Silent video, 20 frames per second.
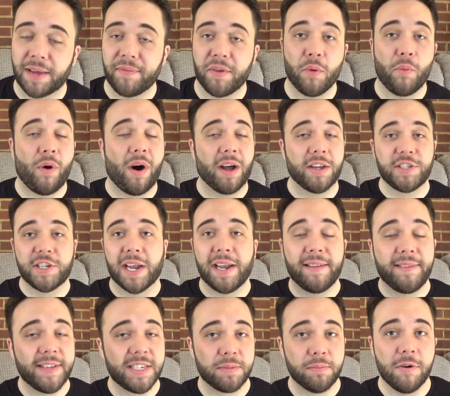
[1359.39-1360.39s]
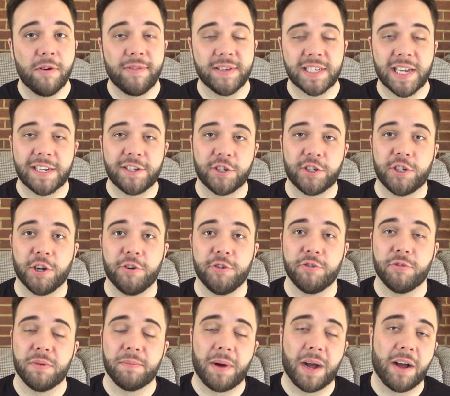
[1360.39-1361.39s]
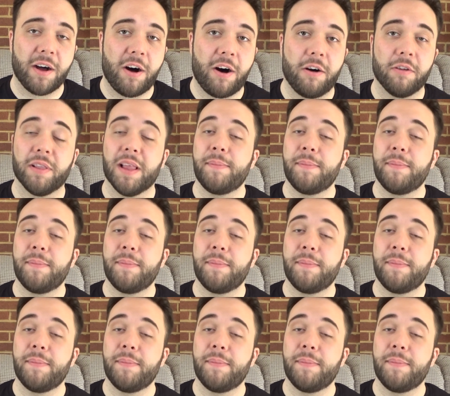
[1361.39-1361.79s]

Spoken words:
Have you watched any of these movies I just showed you in my haul?